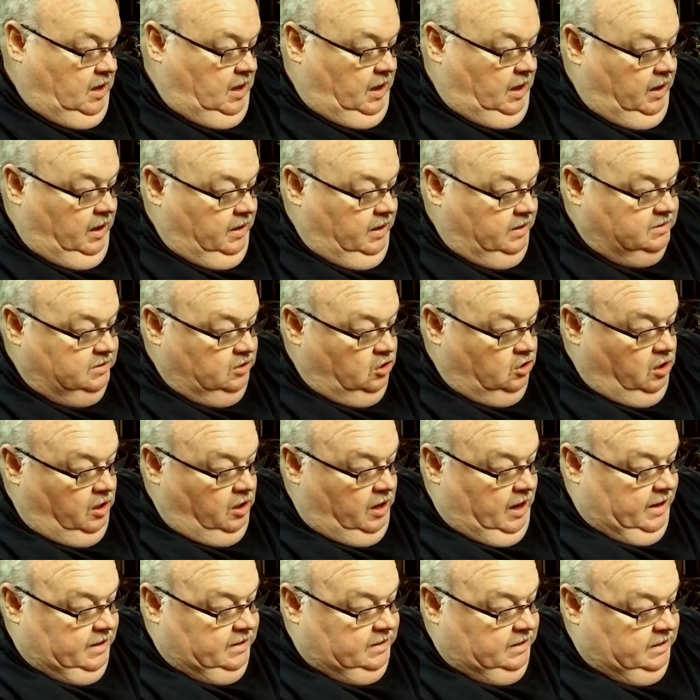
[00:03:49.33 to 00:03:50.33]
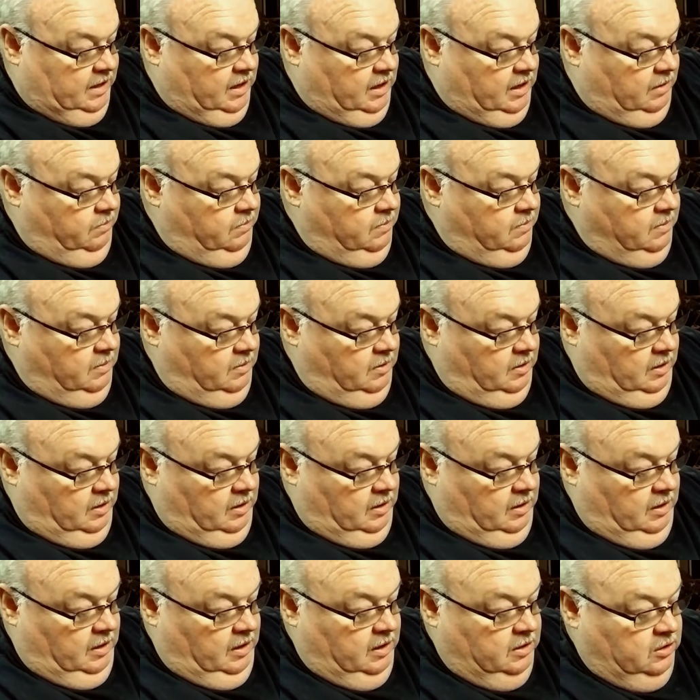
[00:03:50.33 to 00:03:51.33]
It's a good idea,
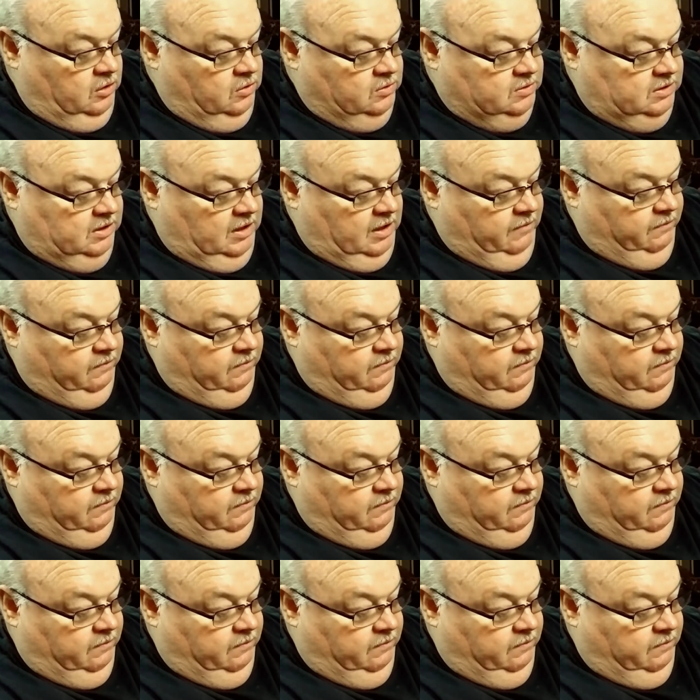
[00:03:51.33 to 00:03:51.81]
and you see